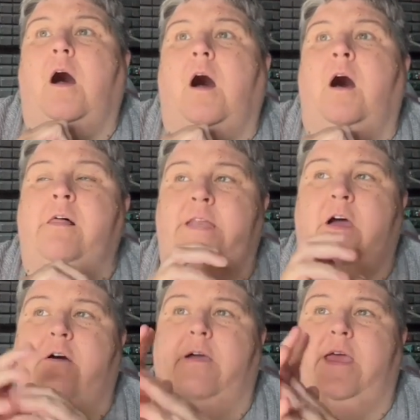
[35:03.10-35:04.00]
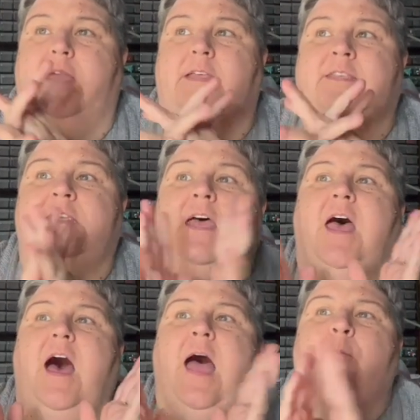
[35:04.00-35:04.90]
all I know is
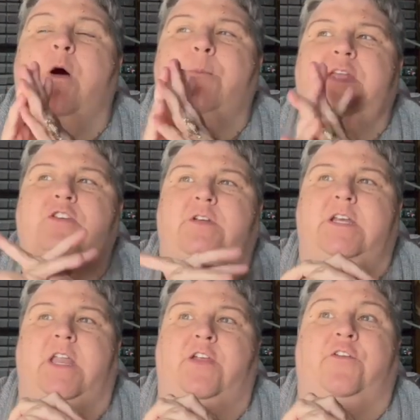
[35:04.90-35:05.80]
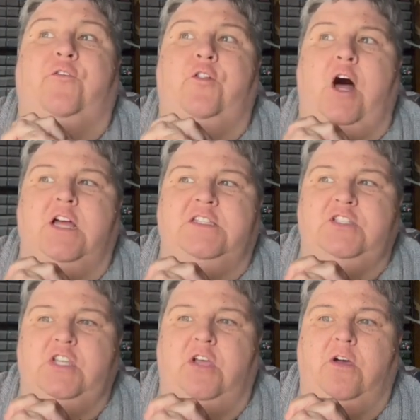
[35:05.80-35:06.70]
I won't be doing another floss
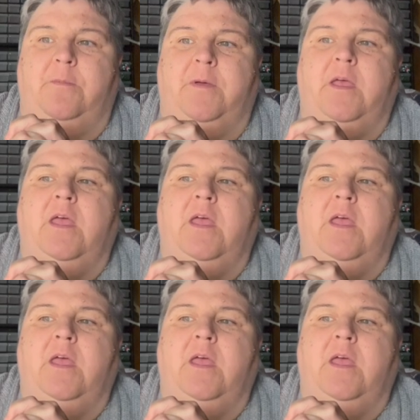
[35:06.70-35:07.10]
tube